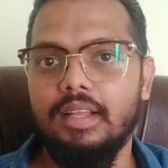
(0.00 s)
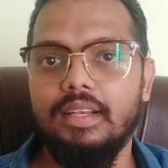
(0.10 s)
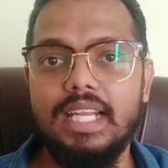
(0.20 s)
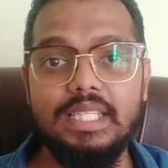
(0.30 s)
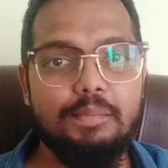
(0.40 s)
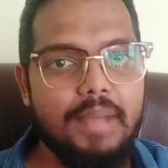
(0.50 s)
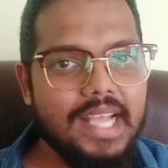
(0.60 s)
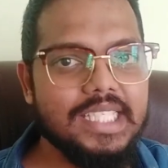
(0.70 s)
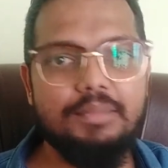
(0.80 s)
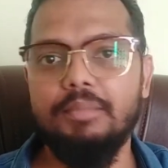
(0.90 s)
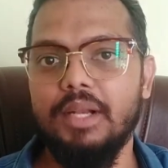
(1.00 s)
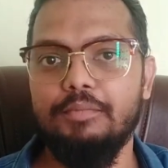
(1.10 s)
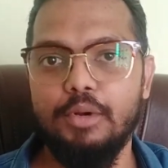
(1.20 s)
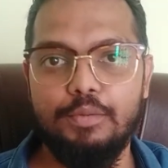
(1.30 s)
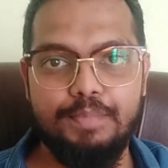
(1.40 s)
Let the maximum
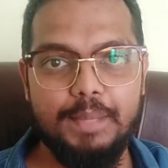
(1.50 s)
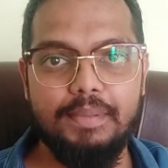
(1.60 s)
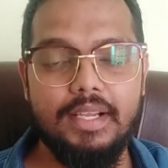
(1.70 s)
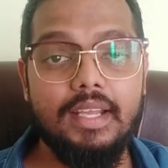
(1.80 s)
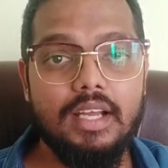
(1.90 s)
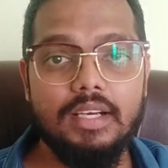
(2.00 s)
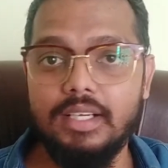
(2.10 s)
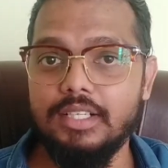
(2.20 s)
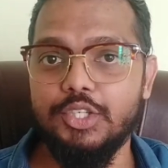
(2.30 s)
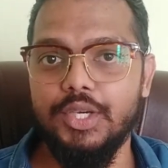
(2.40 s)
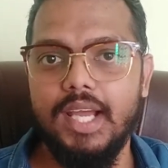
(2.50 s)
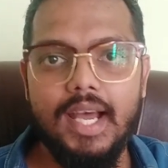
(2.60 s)
number of people in our country